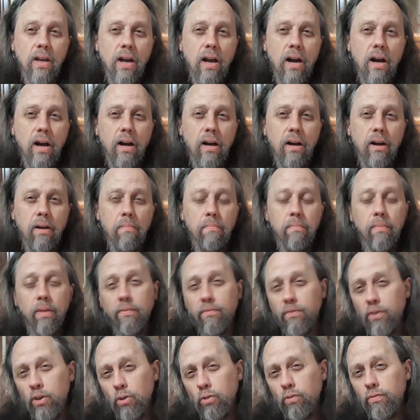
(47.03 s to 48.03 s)

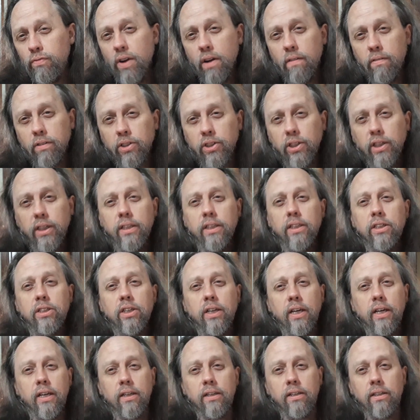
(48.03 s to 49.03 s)
If you've never seen the
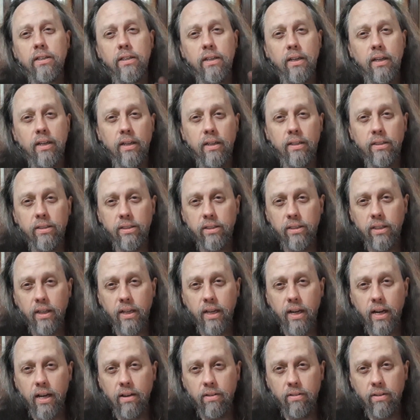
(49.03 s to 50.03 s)
channel,
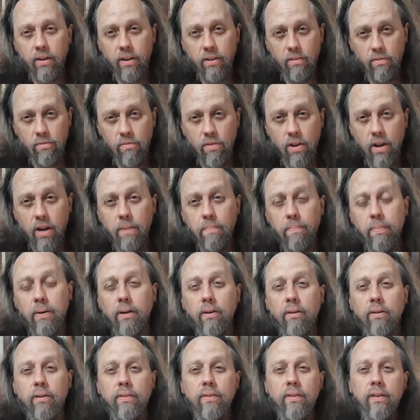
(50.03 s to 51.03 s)
check it out right up
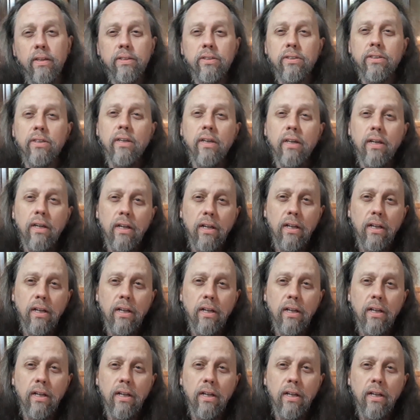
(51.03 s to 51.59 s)
here in this.